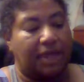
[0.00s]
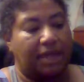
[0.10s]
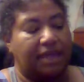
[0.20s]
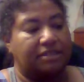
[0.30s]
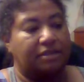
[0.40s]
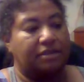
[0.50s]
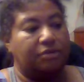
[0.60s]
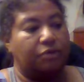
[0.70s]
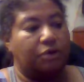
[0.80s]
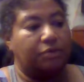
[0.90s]
guess, a
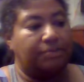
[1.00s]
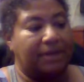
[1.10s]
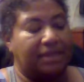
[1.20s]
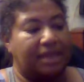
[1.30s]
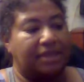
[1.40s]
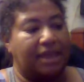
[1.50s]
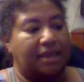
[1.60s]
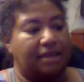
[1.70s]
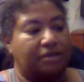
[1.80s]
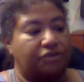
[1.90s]
good word would be that
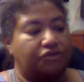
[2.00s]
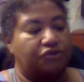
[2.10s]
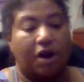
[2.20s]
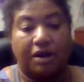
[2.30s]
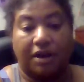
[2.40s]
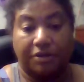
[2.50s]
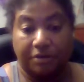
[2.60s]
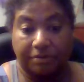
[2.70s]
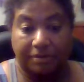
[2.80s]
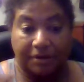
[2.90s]
they draw out
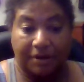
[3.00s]
other,